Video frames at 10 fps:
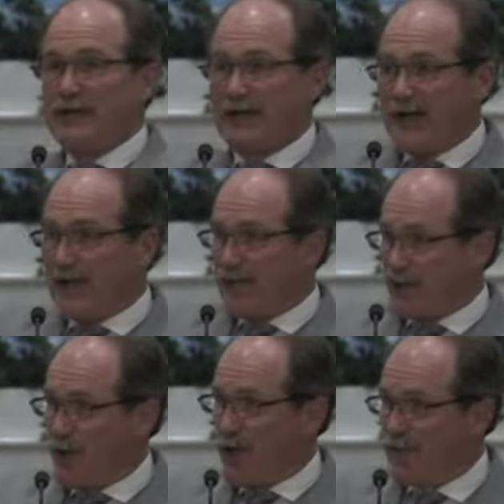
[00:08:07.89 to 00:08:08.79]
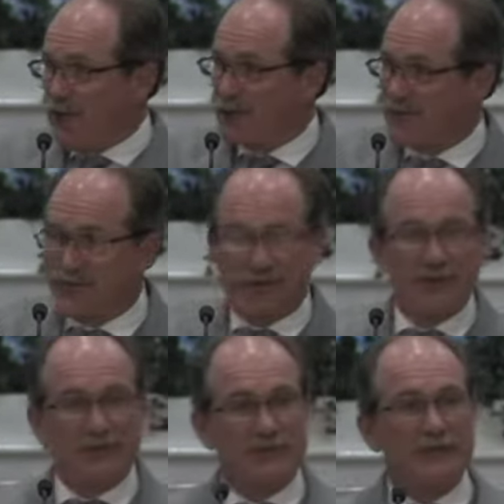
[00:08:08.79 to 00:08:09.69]
together 12 years of
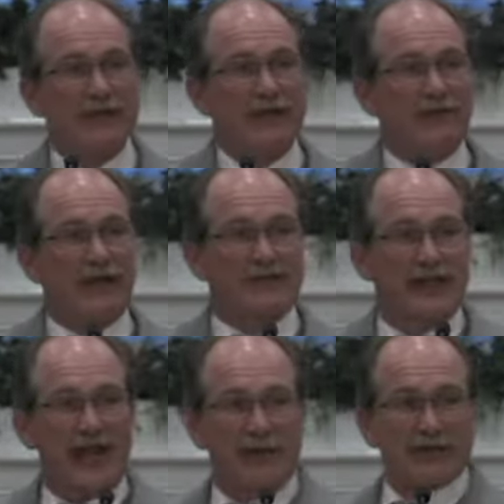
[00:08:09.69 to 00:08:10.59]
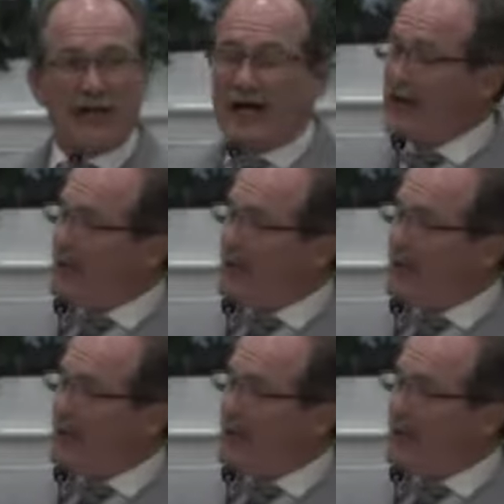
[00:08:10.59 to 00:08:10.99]
school. But I said, I was not